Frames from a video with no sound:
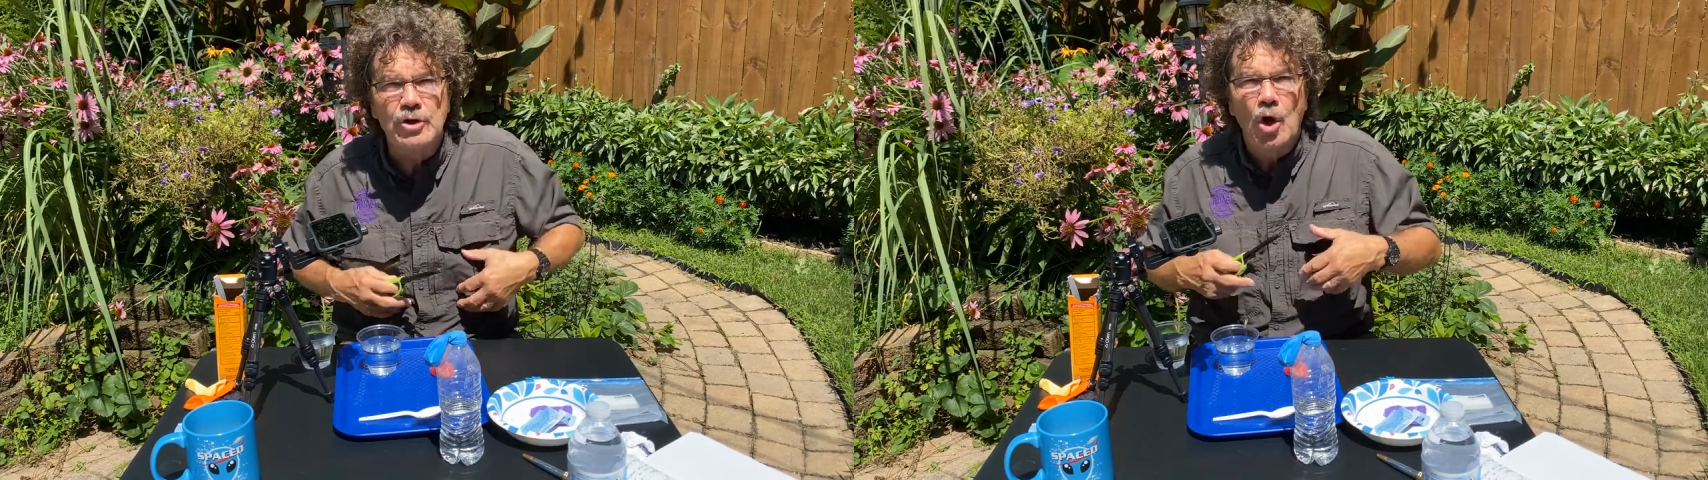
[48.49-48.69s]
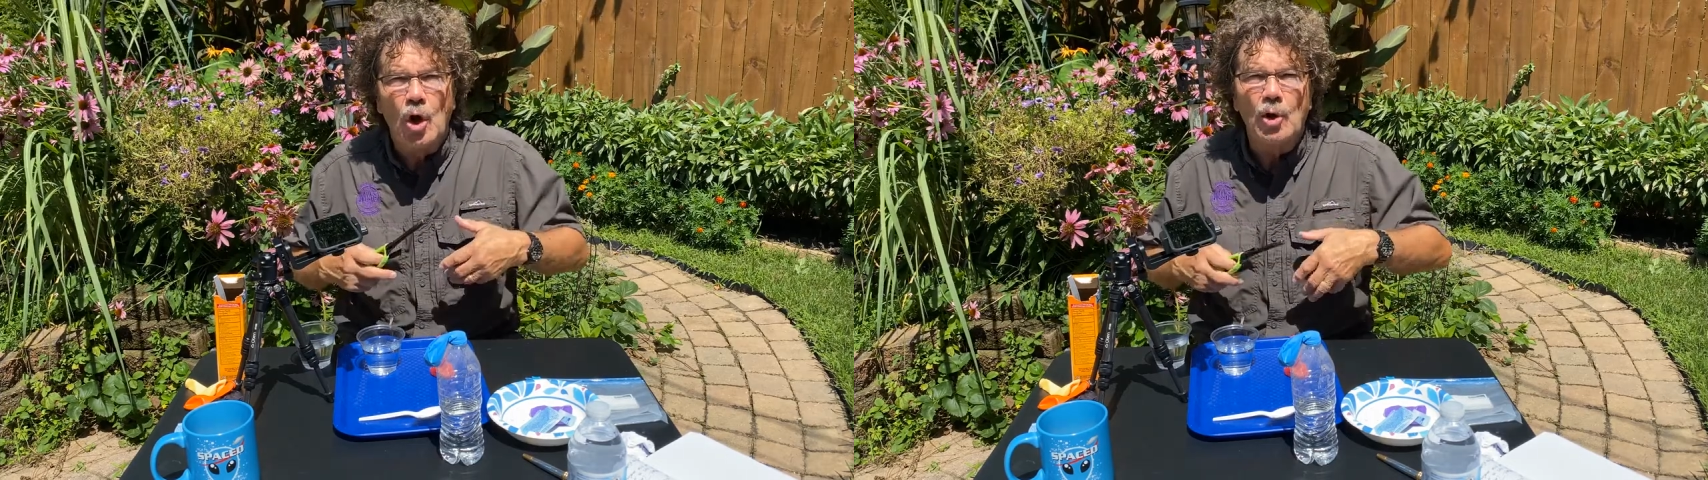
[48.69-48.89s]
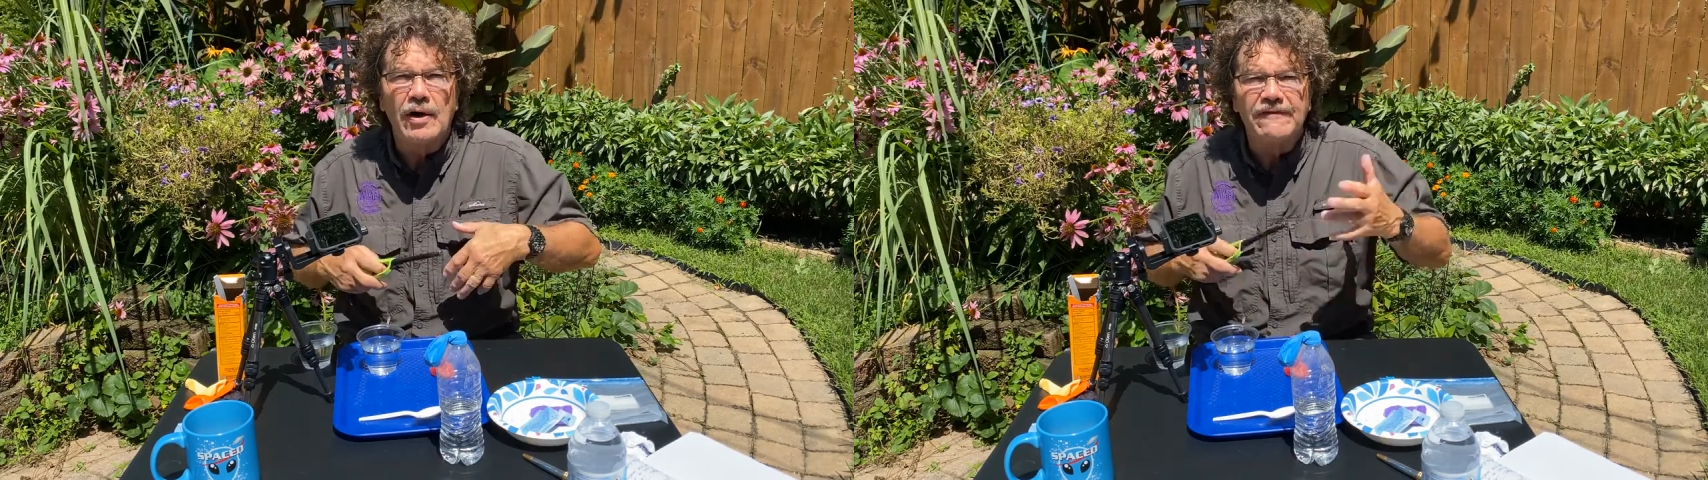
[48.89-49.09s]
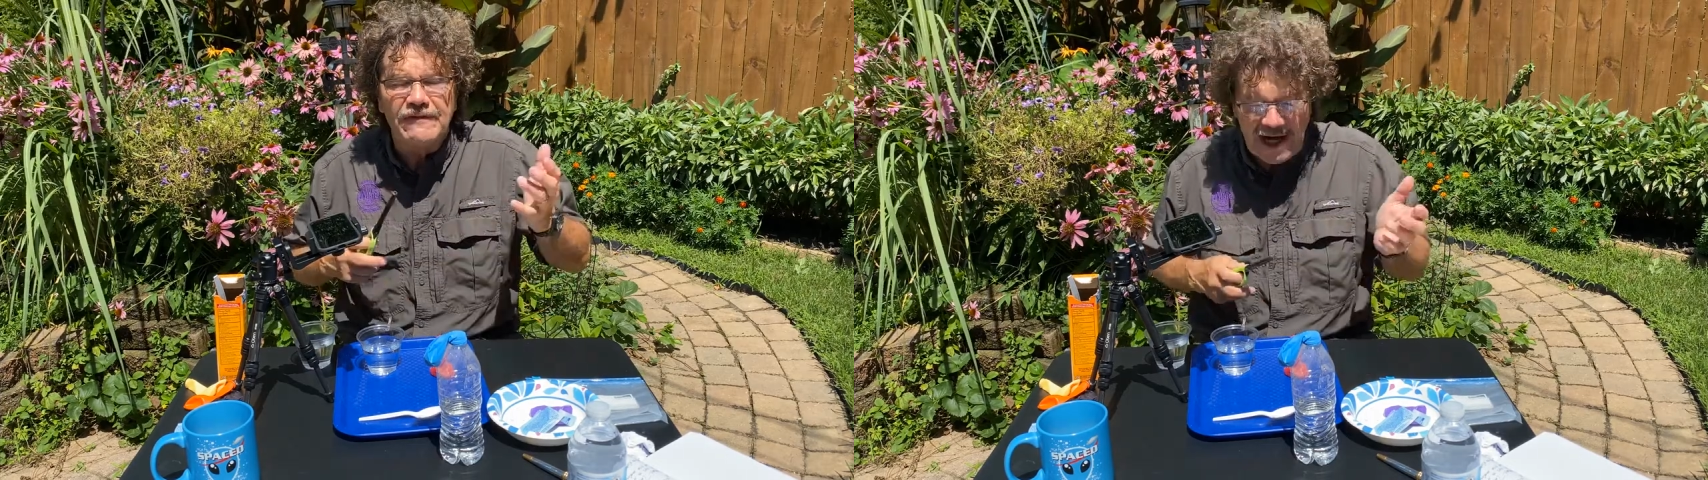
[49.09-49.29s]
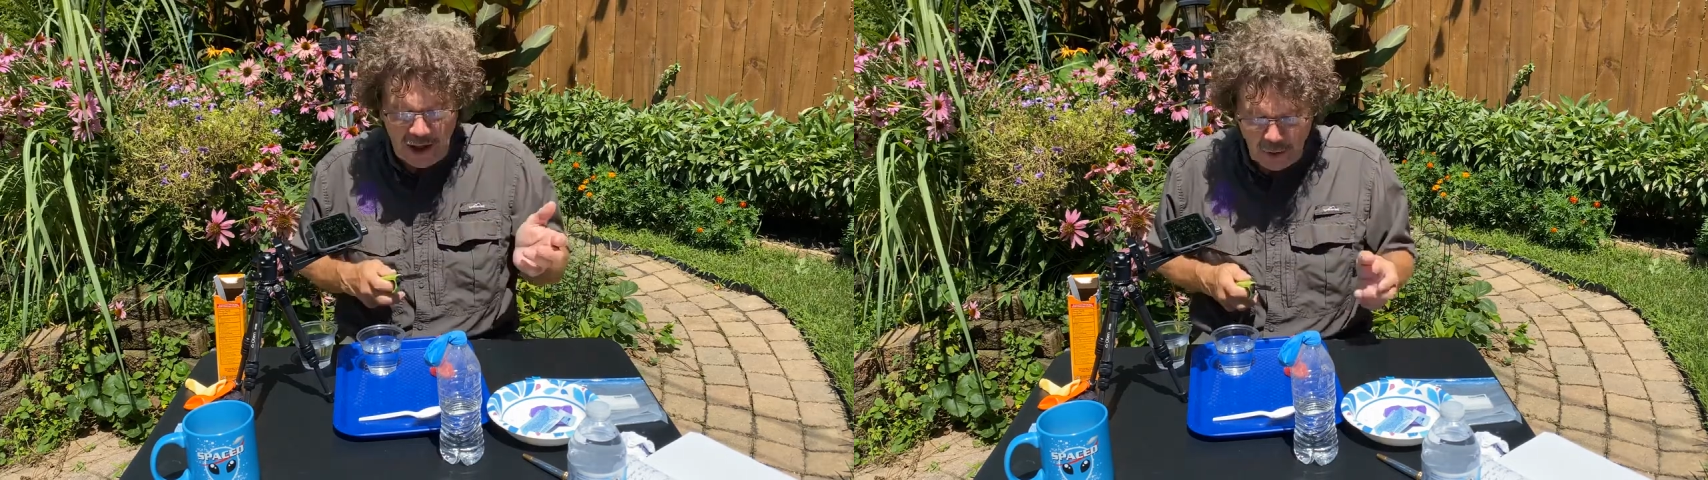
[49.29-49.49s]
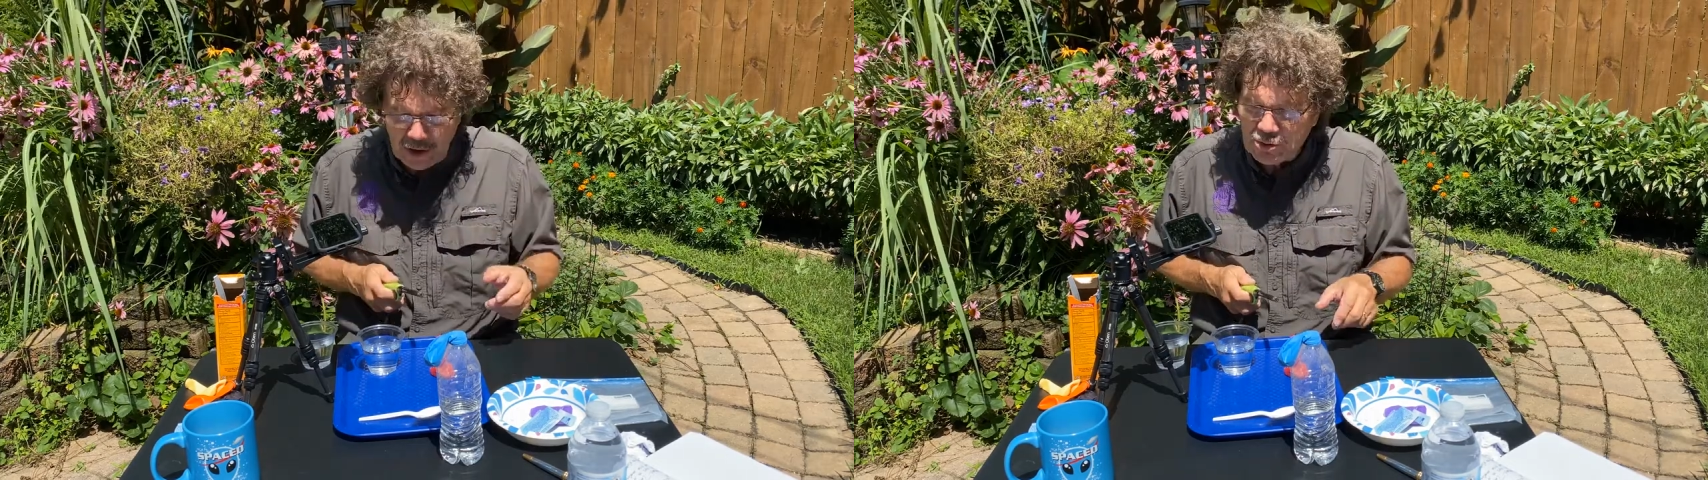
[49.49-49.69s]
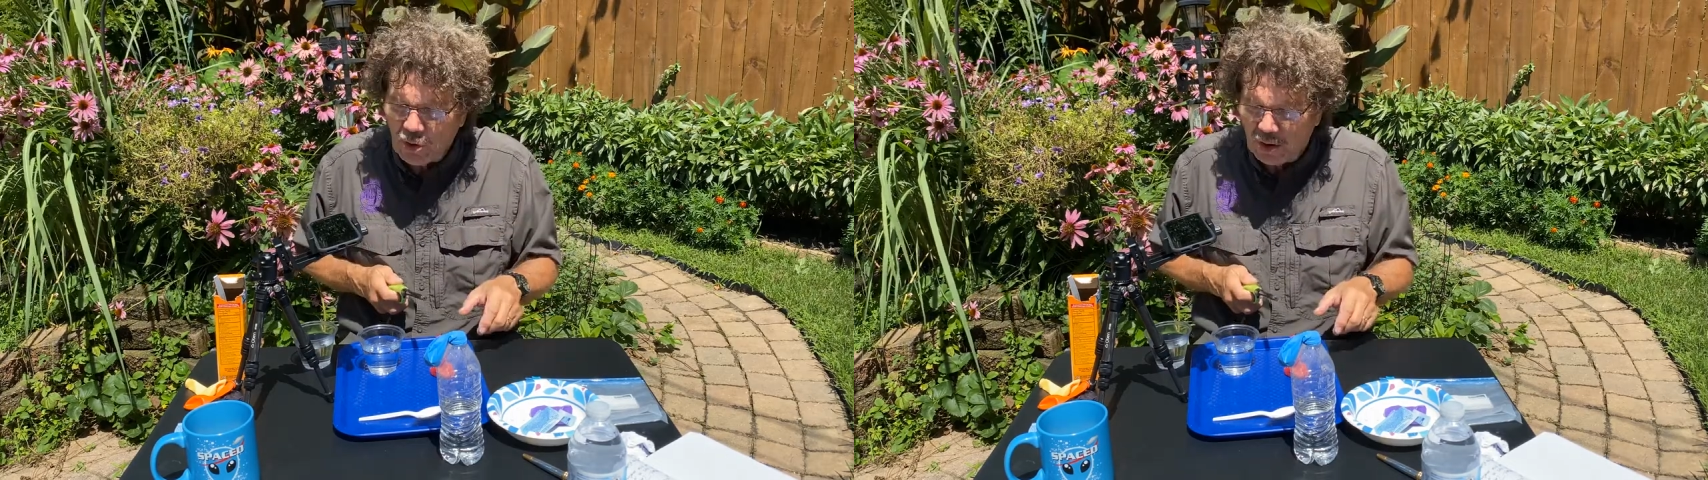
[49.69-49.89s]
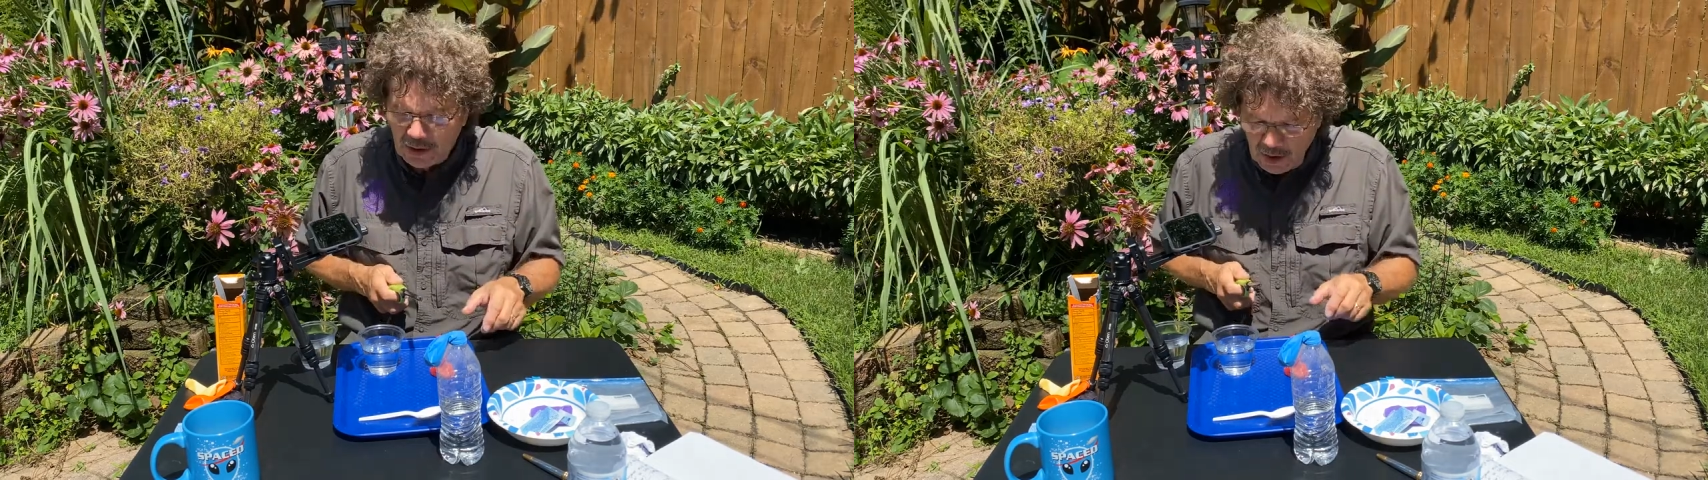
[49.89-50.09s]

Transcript: or a fireworks, or